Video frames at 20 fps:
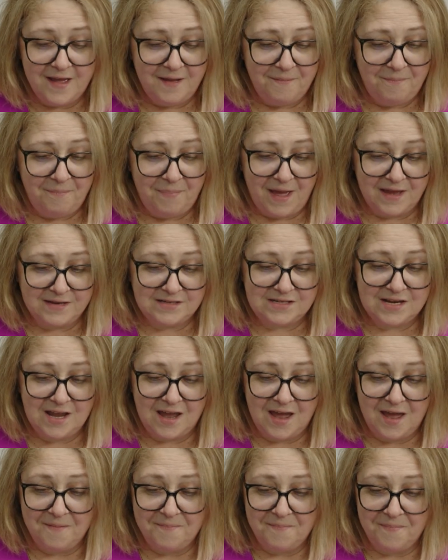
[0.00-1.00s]
but
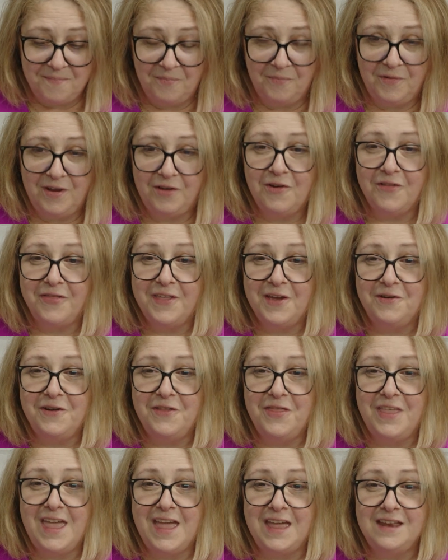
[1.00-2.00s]
we got there in
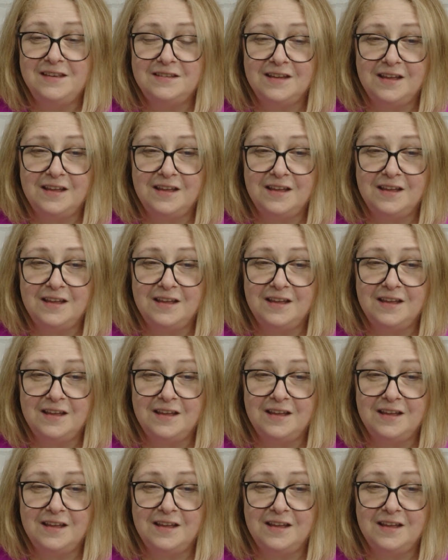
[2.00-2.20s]
the end,